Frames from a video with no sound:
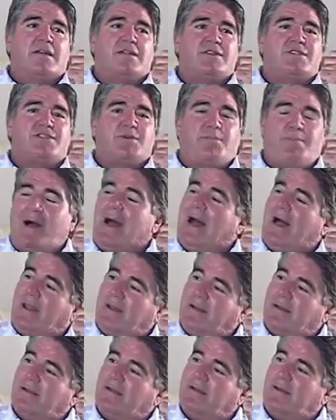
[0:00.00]

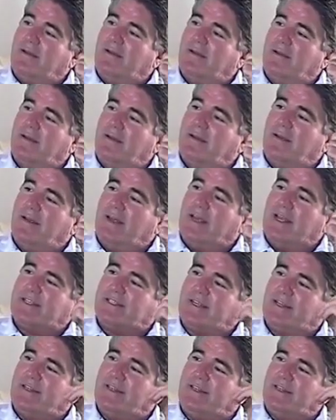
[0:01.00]
Japan
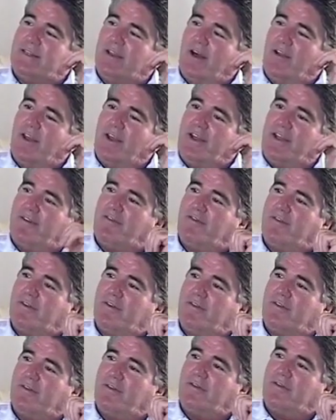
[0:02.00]
is on a
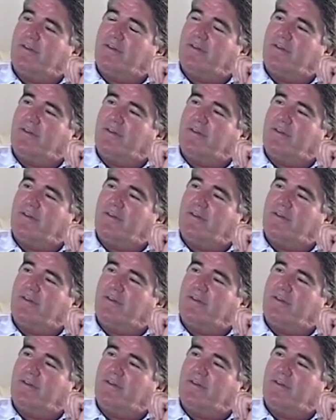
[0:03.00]
different